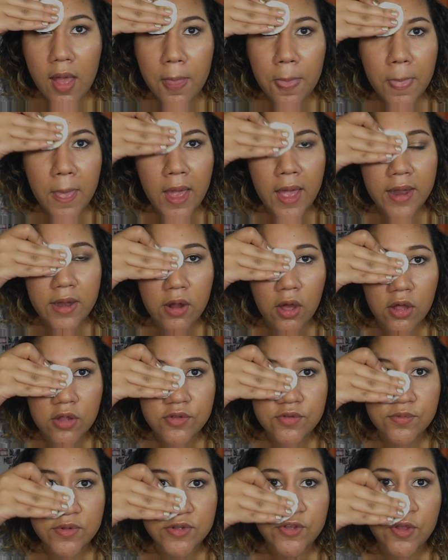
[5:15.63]
And then
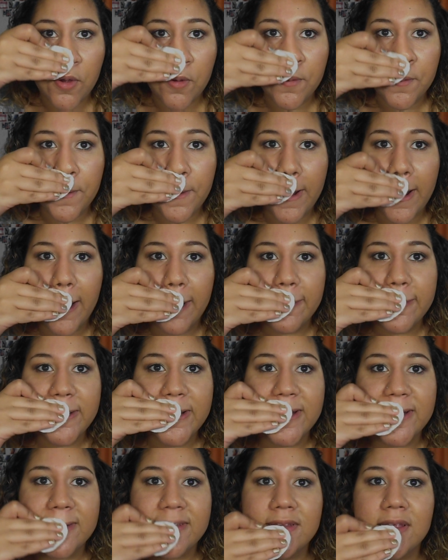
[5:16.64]
I'll do a toner
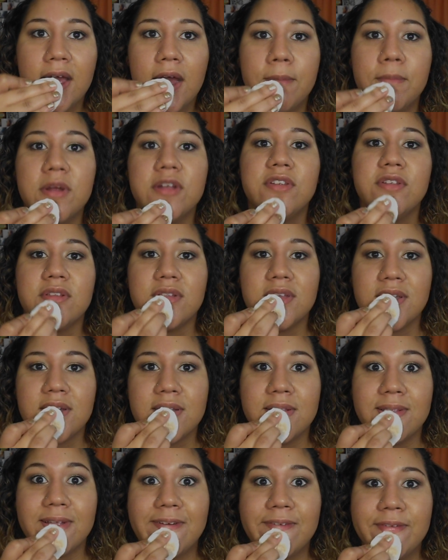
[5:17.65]
after to see how much
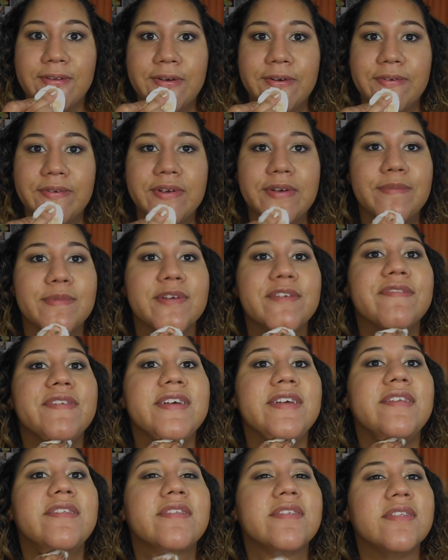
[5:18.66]
is like left over on
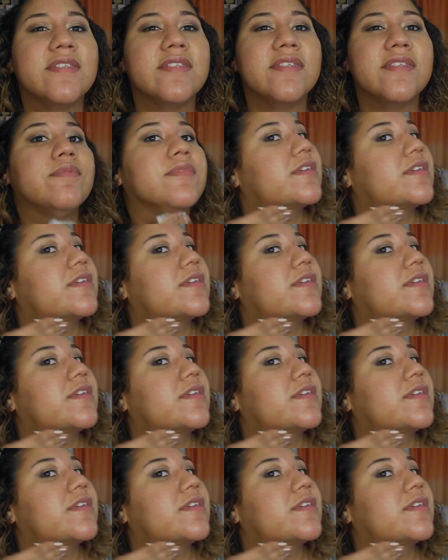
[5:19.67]
my face.